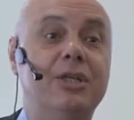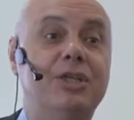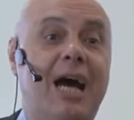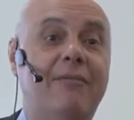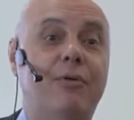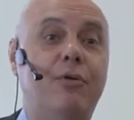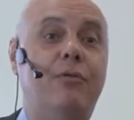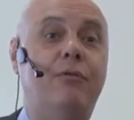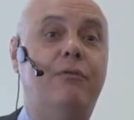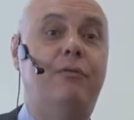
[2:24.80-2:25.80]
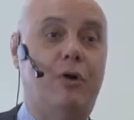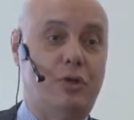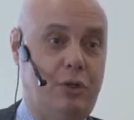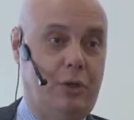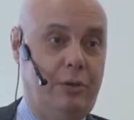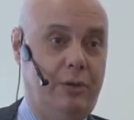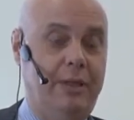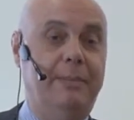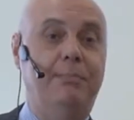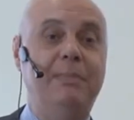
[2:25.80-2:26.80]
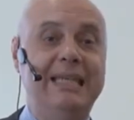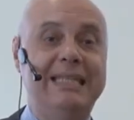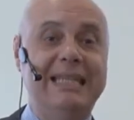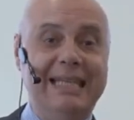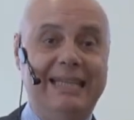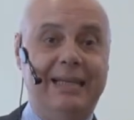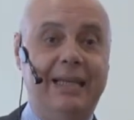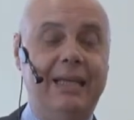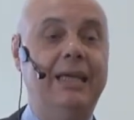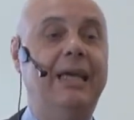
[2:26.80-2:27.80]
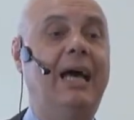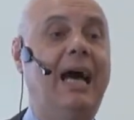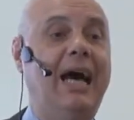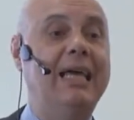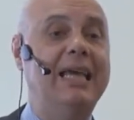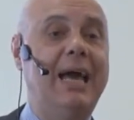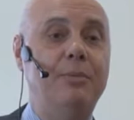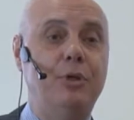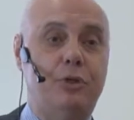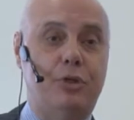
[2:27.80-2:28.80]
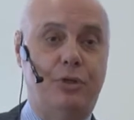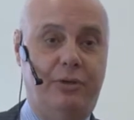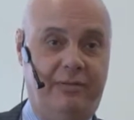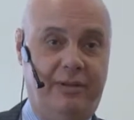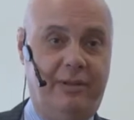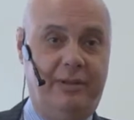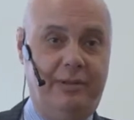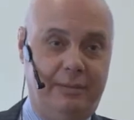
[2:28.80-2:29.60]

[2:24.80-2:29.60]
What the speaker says: "Schiavo vostro," means literally, "I am your servant."